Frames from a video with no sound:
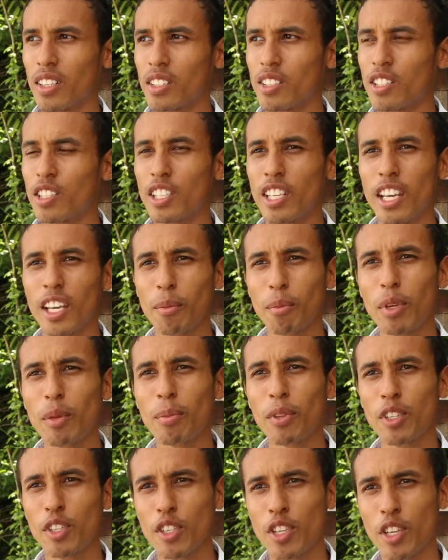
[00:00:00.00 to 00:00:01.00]
Seeing
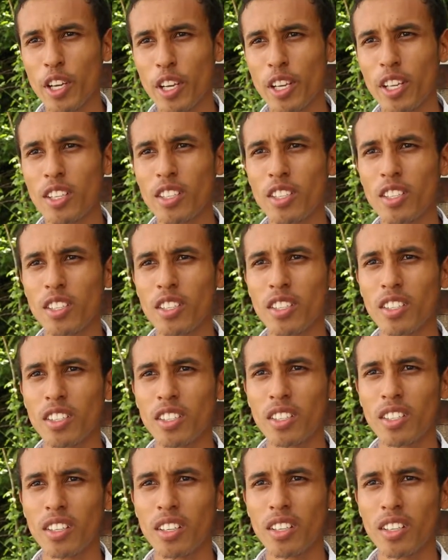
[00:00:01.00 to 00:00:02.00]
people change
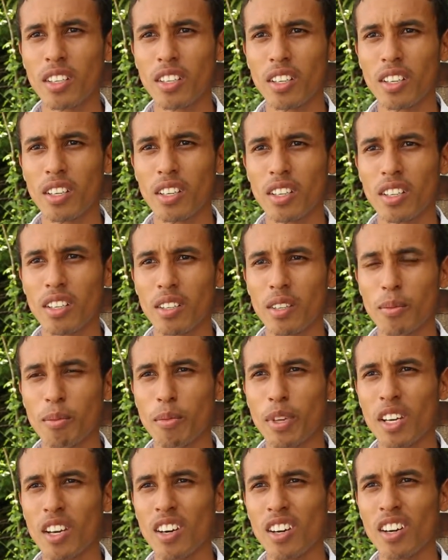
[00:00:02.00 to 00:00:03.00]

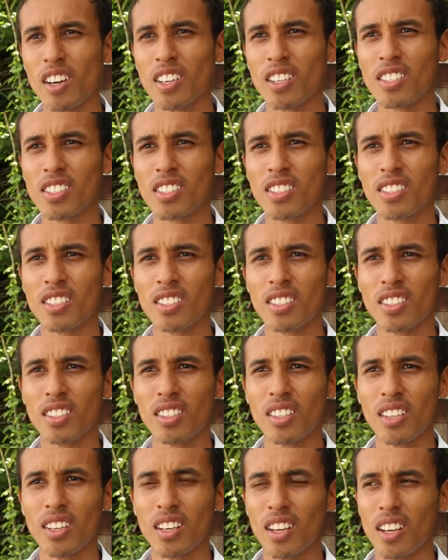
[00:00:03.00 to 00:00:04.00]
because
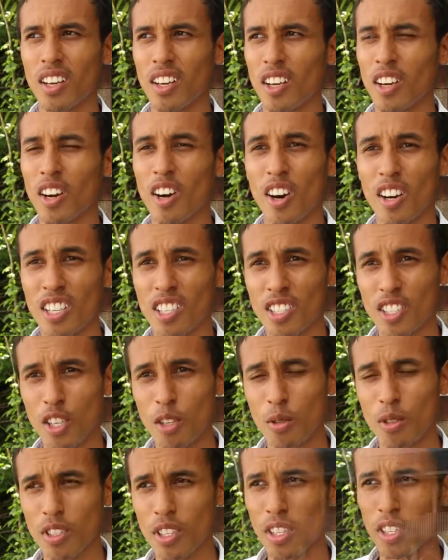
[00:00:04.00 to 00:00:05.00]
God is
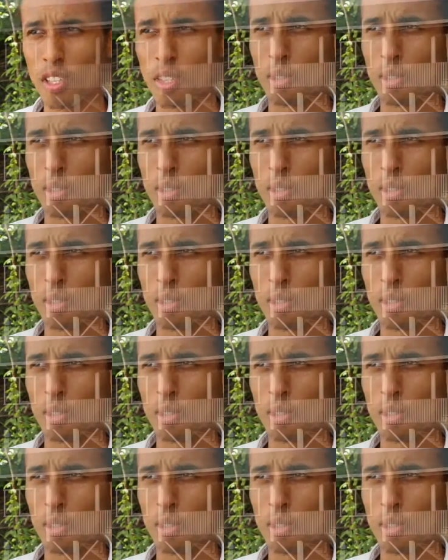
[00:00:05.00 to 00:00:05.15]
using